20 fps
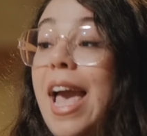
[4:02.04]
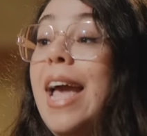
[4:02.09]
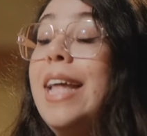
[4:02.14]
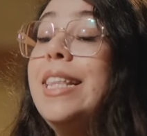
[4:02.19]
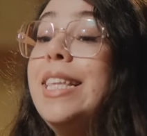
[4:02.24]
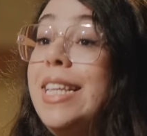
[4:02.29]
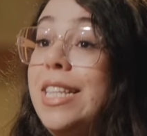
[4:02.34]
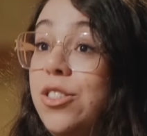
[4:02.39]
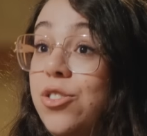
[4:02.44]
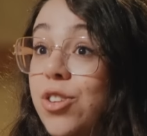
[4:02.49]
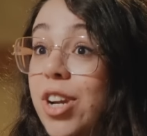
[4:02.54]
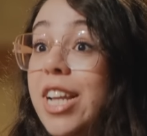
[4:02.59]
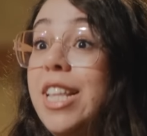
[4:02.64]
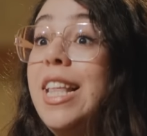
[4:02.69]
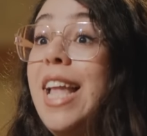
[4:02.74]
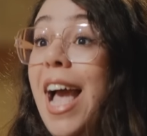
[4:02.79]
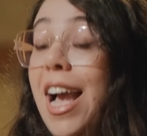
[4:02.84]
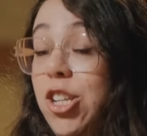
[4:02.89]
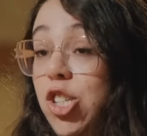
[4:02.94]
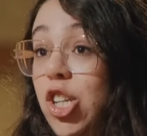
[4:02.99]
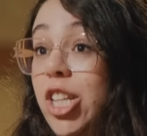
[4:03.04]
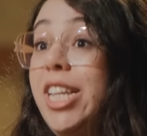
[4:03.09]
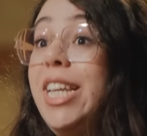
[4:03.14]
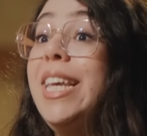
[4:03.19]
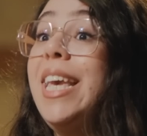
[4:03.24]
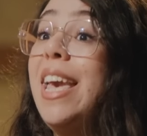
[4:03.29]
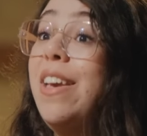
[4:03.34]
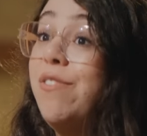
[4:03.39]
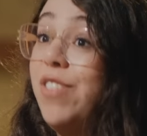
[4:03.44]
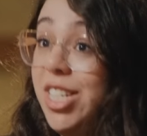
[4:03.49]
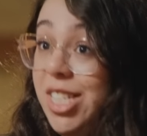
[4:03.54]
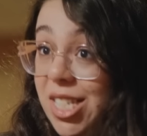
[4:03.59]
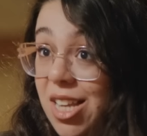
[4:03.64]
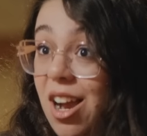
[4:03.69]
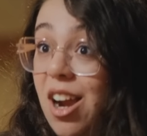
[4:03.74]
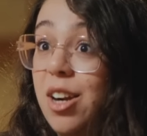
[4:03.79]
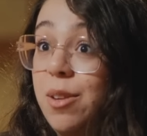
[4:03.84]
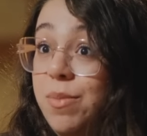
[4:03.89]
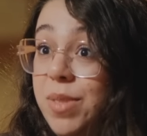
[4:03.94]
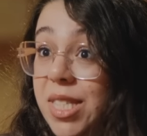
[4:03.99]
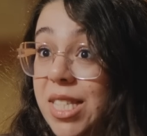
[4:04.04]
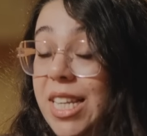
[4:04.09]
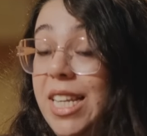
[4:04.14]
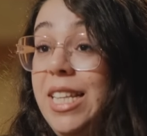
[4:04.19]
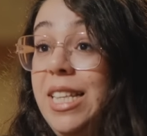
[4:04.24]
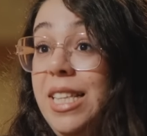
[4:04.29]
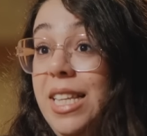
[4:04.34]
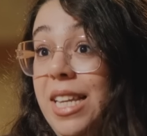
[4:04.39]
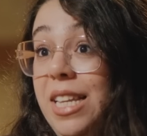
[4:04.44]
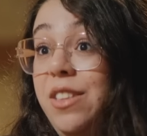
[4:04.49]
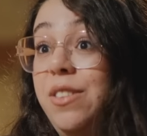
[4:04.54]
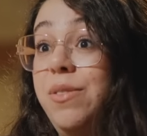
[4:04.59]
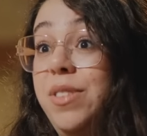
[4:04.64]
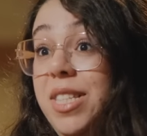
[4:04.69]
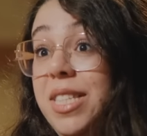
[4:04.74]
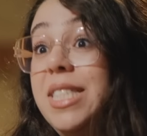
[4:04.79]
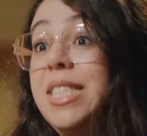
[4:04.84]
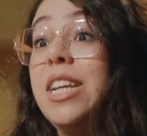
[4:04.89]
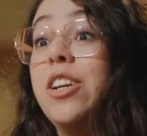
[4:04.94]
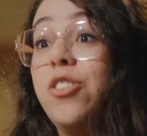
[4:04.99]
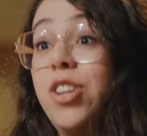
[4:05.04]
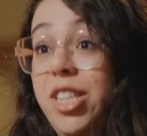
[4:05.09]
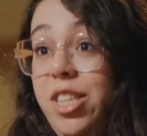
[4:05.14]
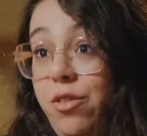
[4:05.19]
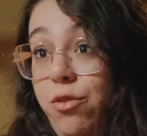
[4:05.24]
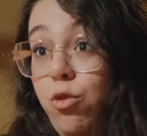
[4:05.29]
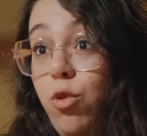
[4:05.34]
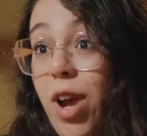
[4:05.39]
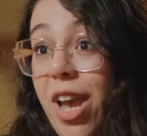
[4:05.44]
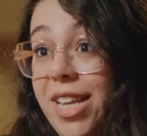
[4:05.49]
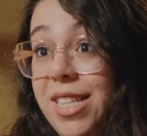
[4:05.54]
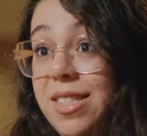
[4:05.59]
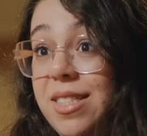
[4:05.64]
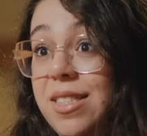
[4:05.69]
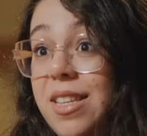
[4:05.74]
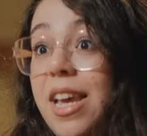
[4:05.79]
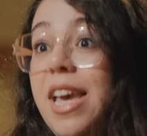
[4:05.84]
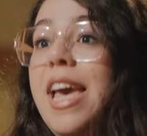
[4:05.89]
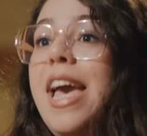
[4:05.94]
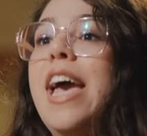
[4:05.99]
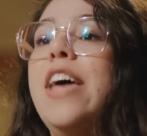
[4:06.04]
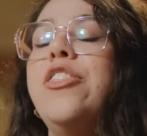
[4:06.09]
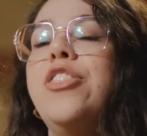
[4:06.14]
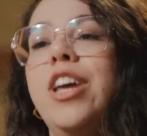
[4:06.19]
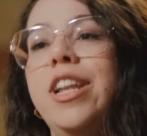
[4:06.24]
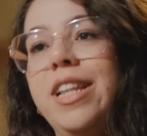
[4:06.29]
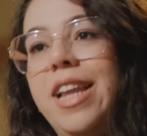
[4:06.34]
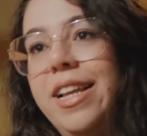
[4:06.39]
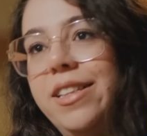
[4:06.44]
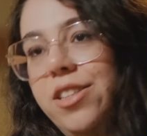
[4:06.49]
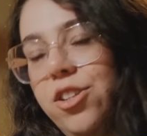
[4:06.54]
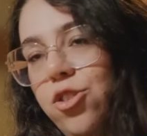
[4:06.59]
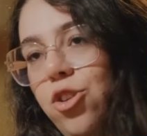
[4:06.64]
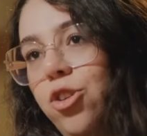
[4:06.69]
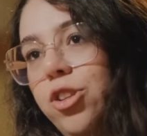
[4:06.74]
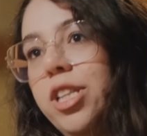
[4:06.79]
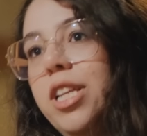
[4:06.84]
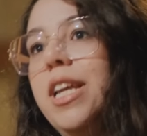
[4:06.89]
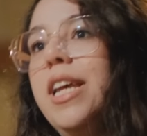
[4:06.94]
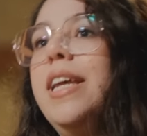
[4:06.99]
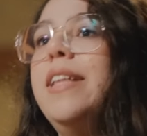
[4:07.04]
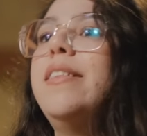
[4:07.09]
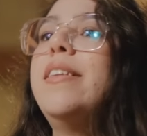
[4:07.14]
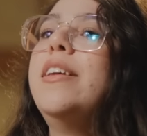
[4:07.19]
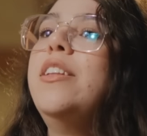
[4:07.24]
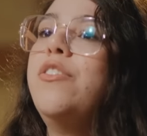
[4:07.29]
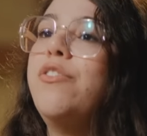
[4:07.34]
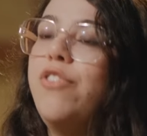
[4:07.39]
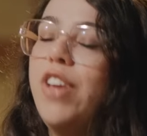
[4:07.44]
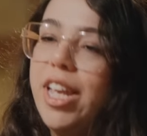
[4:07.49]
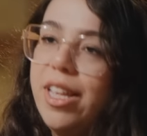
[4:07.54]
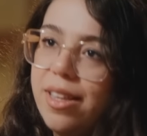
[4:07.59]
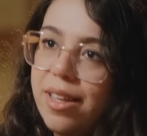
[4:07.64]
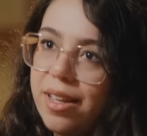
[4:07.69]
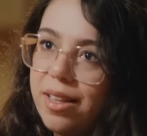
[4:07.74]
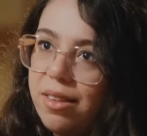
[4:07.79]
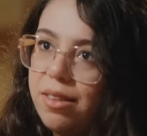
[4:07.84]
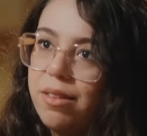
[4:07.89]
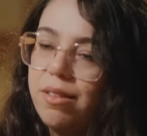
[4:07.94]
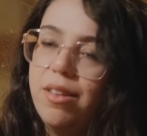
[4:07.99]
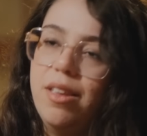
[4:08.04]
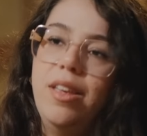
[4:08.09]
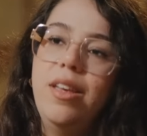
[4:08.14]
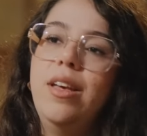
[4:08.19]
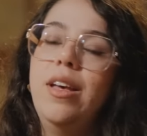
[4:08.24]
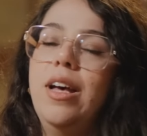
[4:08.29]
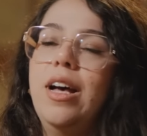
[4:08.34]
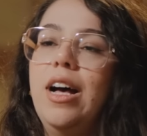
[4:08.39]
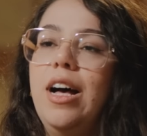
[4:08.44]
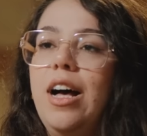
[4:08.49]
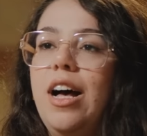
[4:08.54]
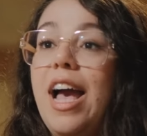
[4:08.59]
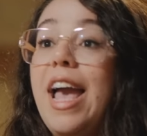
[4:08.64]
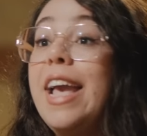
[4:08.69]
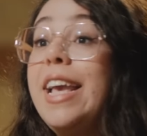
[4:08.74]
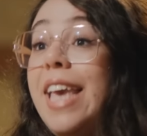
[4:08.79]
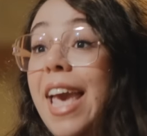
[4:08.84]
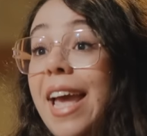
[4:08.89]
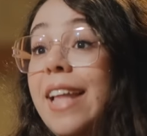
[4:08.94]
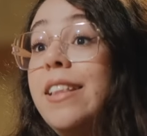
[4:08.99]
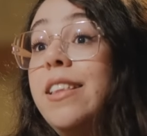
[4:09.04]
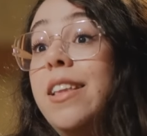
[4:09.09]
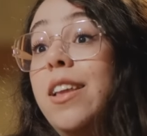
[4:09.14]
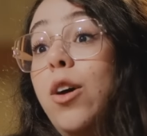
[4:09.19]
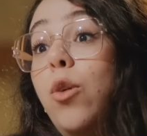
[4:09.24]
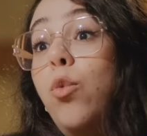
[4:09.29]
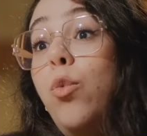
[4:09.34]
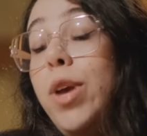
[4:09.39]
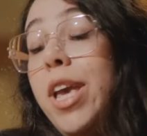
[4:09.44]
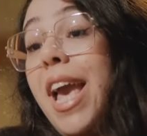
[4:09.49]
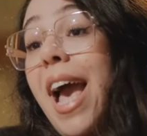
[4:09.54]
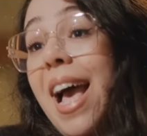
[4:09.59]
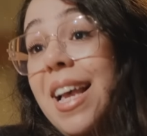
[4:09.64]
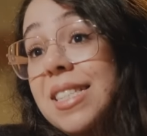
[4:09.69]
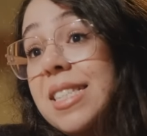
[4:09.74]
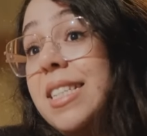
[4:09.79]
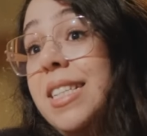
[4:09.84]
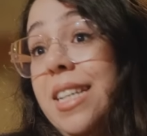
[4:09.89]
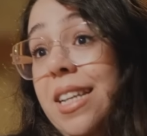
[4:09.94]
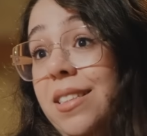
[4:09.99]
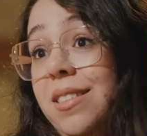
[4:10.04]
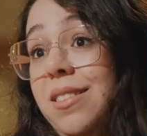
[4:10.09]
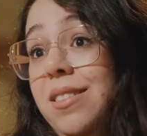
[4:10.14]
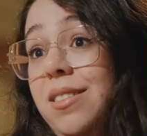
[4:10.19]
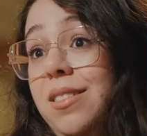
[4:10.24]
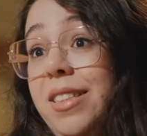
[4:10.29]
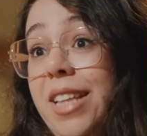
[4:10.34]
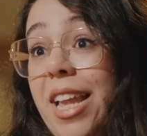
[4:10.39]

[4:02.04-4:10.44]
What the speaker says: And Israel actually gave us arms in secretive ways. And then later on, it invaded. Again, we asked it.